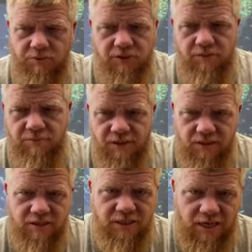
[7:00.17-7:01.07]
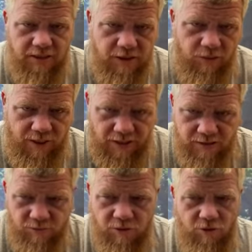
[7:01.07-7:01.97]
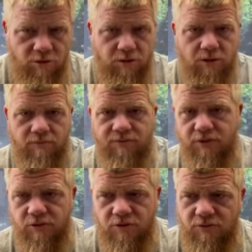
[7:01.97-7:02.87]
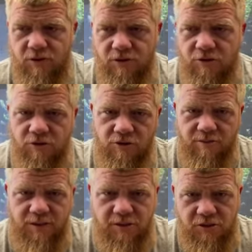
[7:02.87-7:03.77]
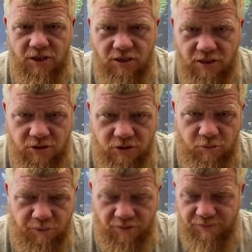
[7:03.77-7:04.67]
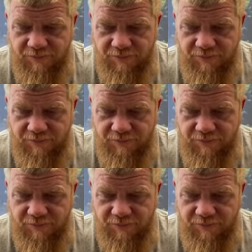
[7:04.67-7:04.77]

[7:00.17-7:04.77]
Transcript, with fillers: with somebody that's SOS which for those of you that don't know that means stuck on stupid